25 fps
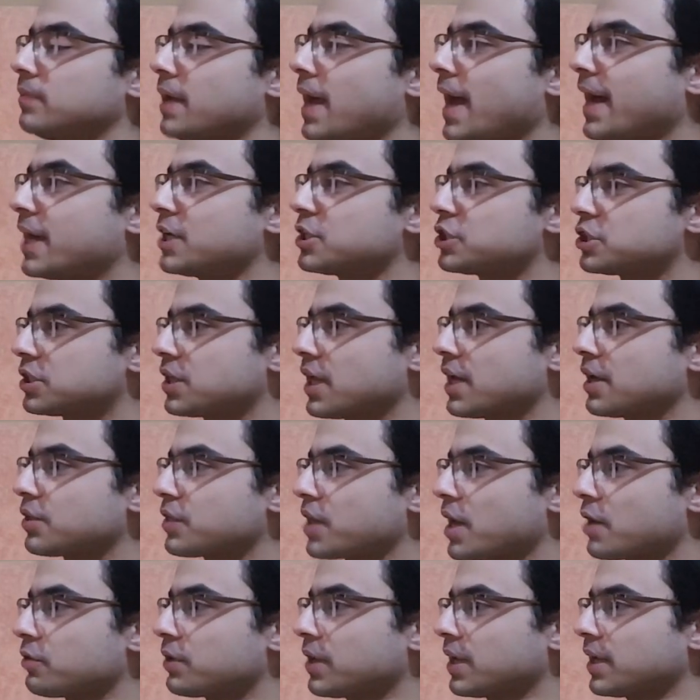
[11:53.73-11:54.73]
Ash
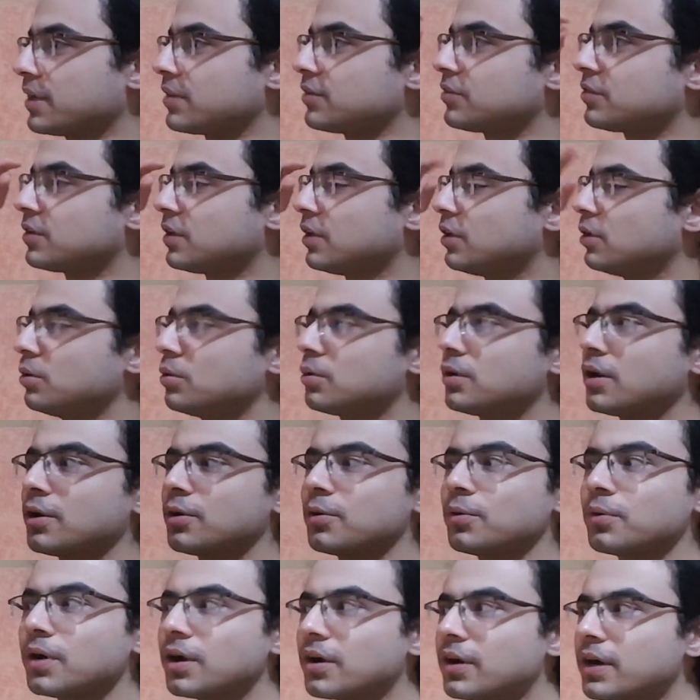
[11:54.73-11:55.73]
takes out his
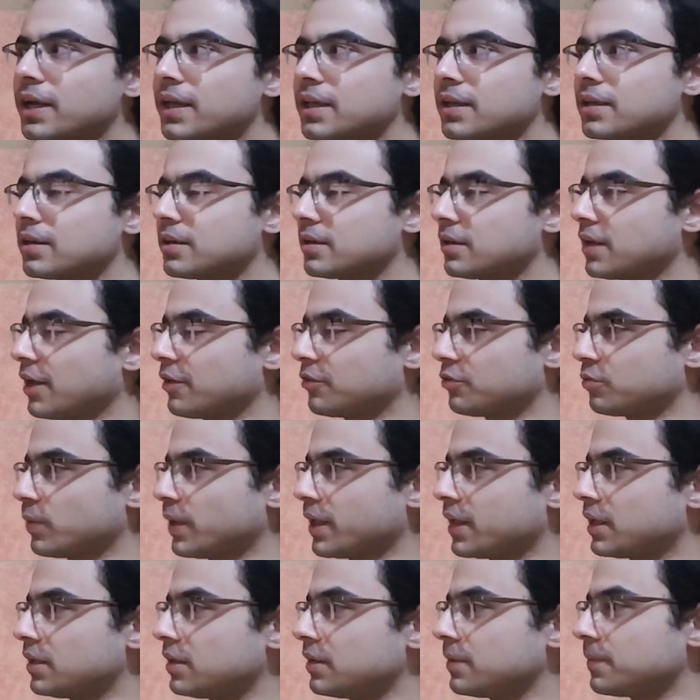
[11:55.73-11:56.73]
Lugarugarun as
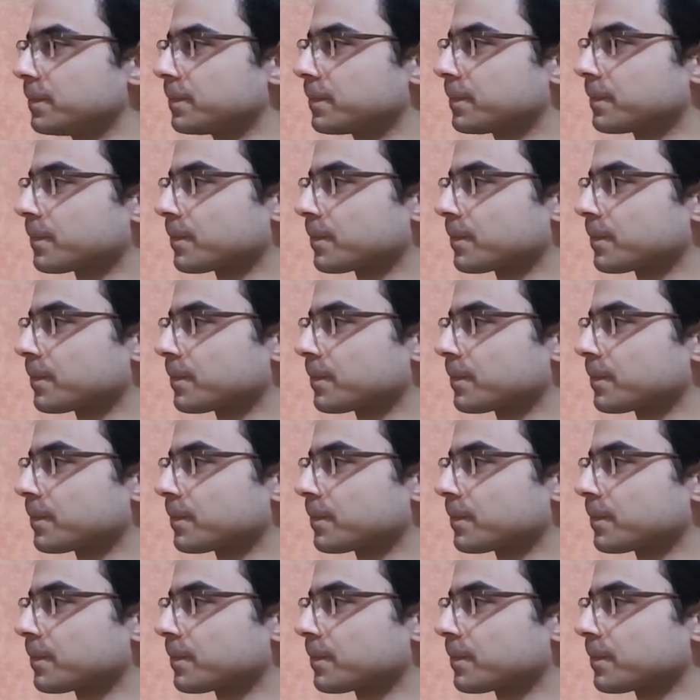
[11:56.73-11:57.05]
well.